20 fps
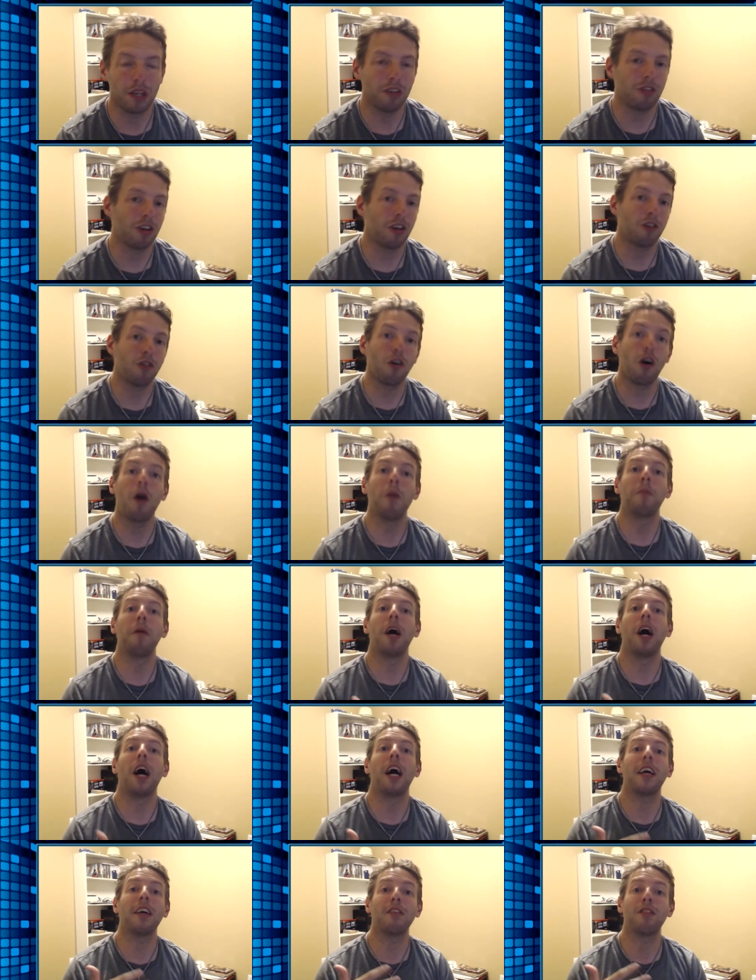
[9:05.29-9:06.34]
He's like, Crom,
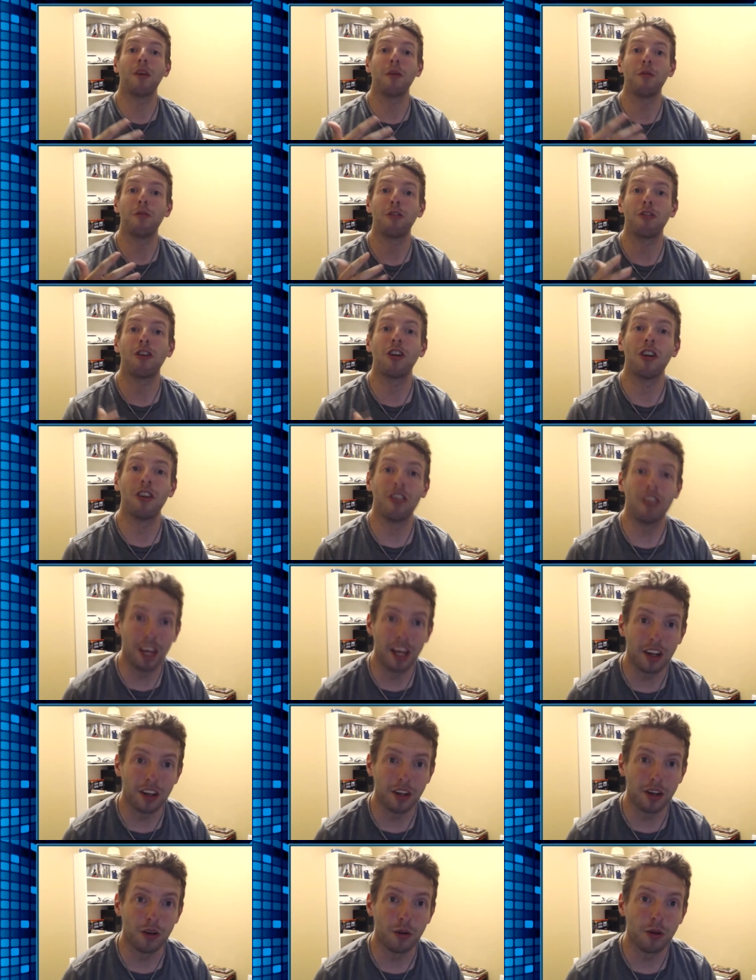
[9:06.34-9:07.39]
I guess I'm just going to
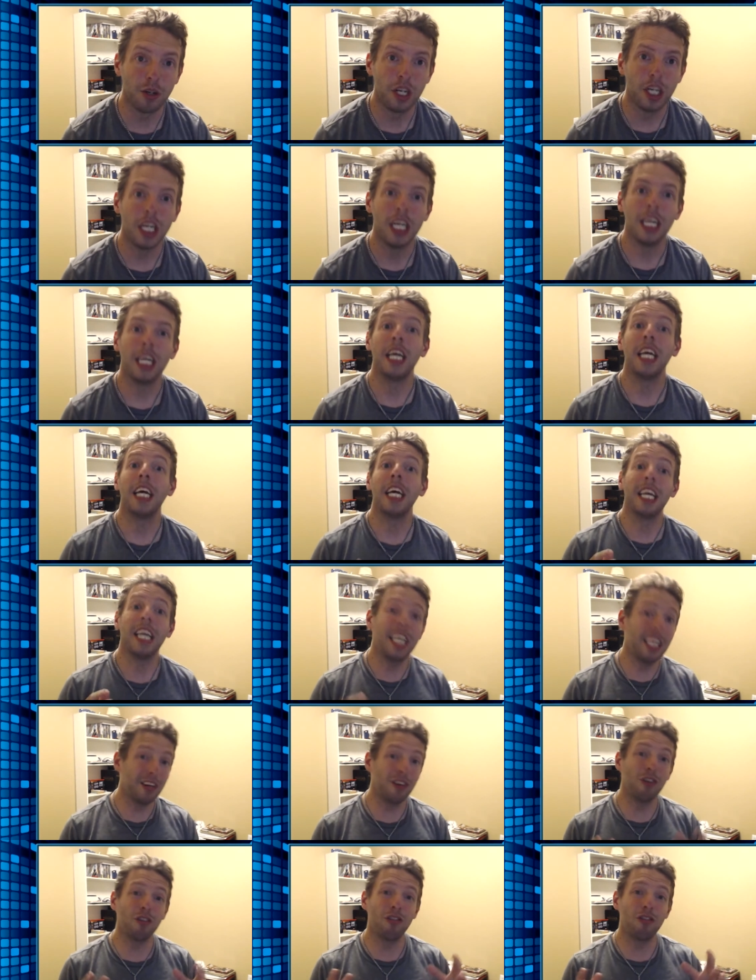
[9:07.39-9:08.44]
tell you
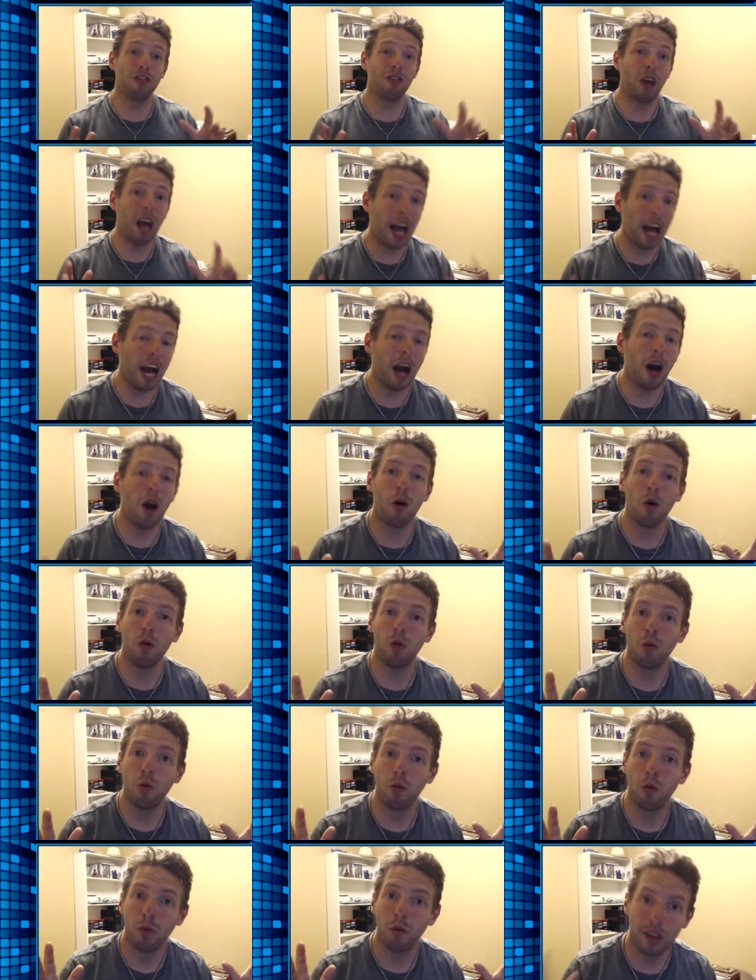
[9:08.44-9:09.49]
here's how
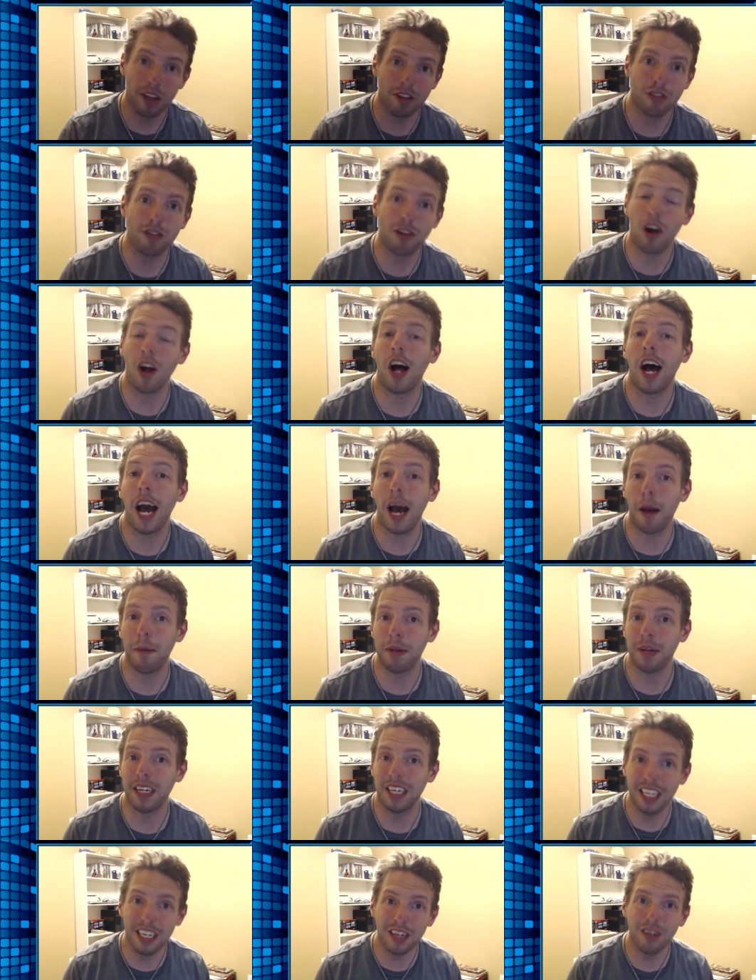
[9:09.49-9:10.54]
this all happened.
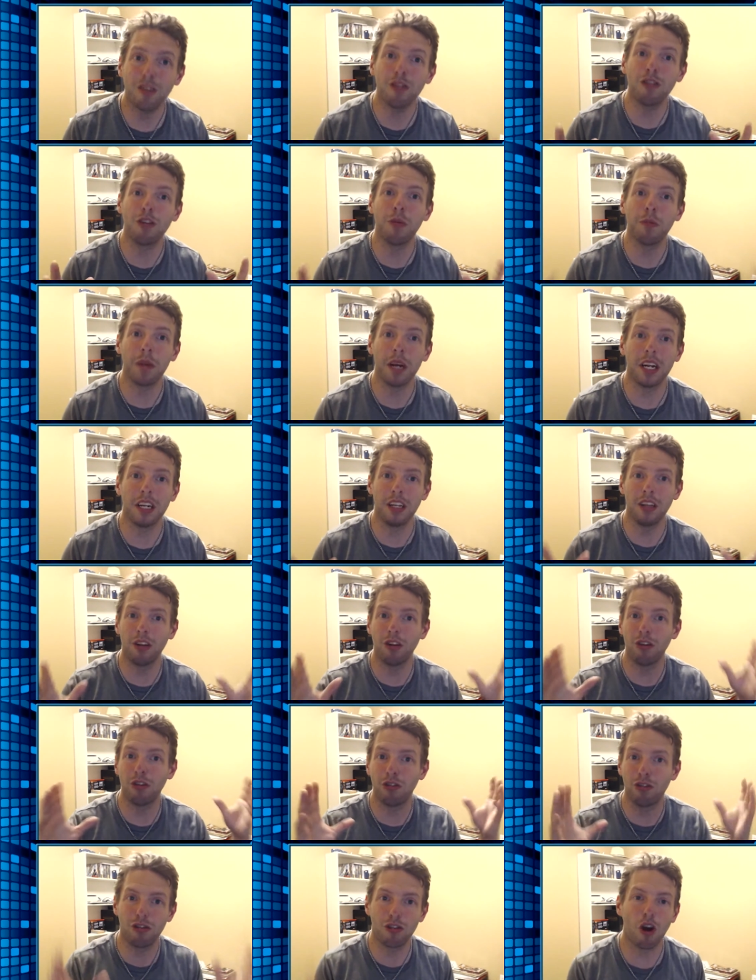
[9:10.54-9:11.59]
Here's humanity, this
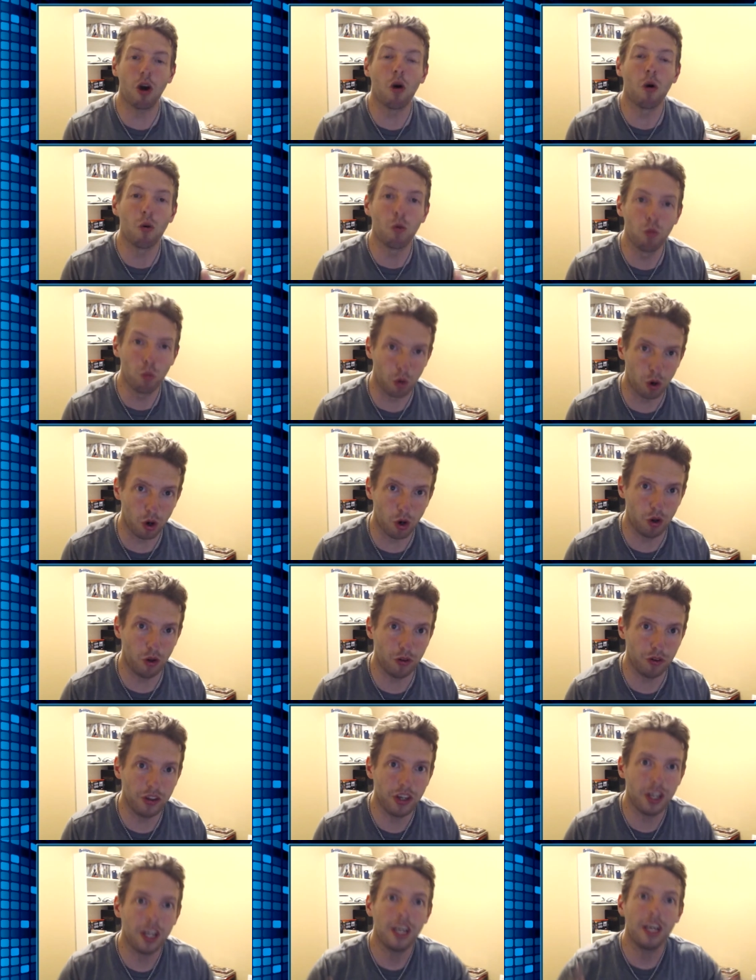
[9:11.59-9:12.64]
stone
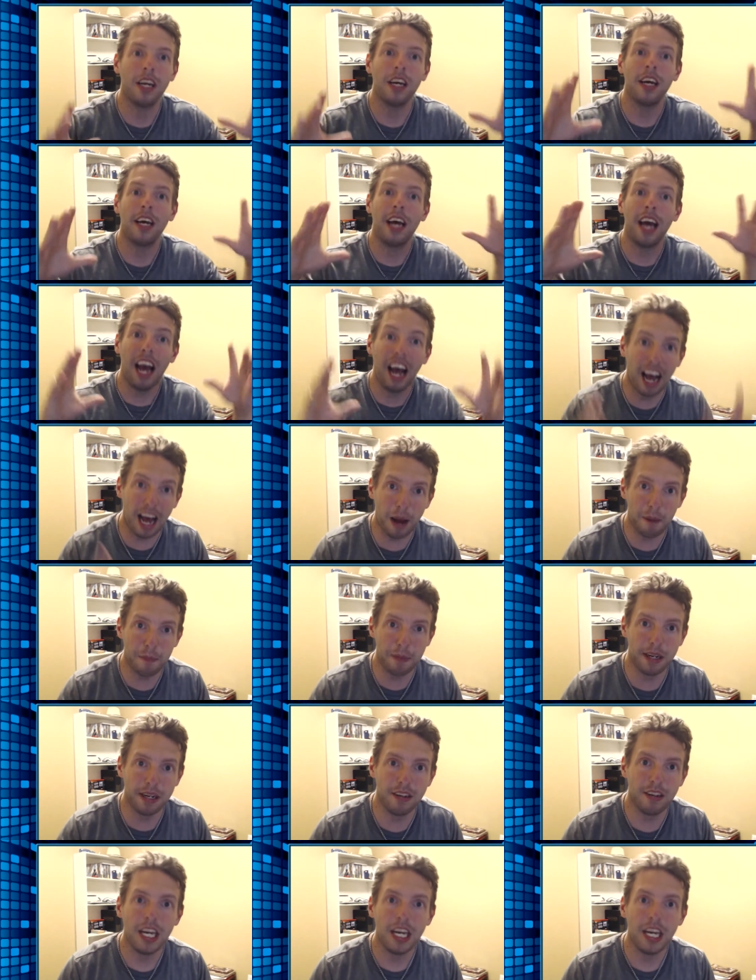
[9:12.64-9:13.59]
world happened.